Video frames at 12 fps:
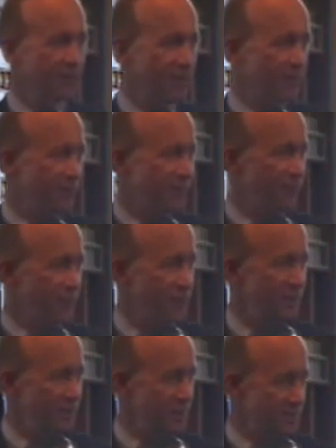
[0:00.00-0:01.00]
from a
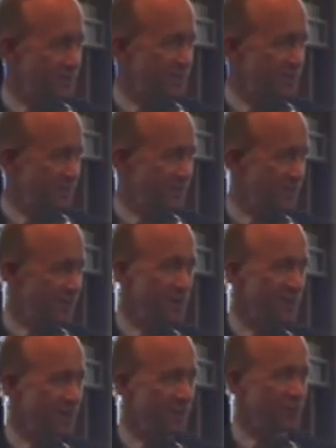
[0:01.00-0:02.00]
free citizen, it
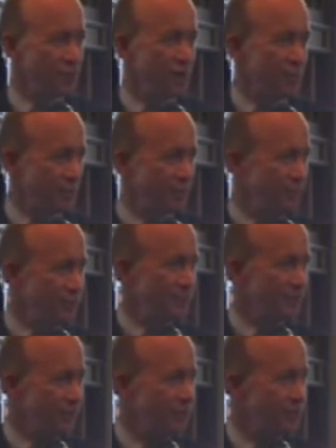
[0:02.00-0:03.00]
better have a darn good
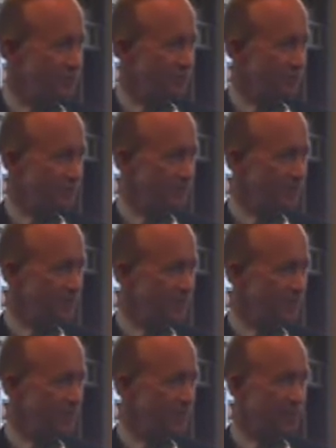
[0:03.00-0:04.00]
reason for doing so.
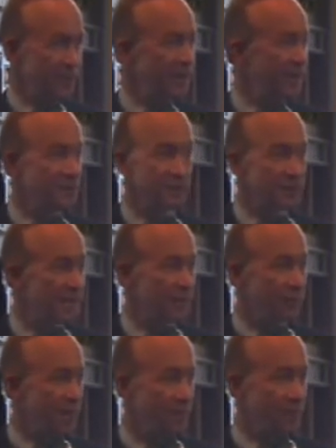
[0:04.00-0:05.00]
And then it has a
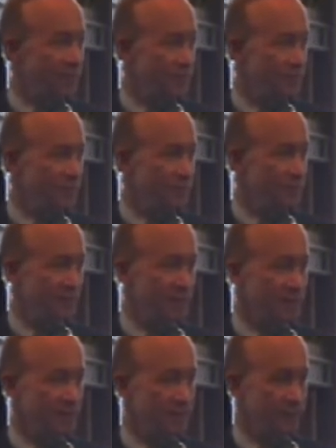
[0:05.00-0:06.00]
sacred obligation to
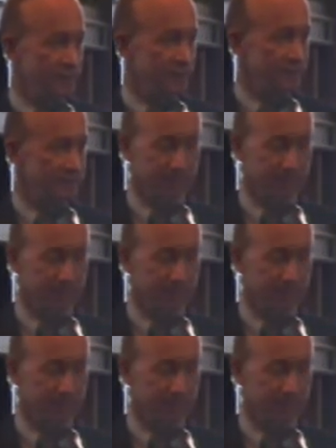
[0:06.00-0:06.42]
spend it carefully.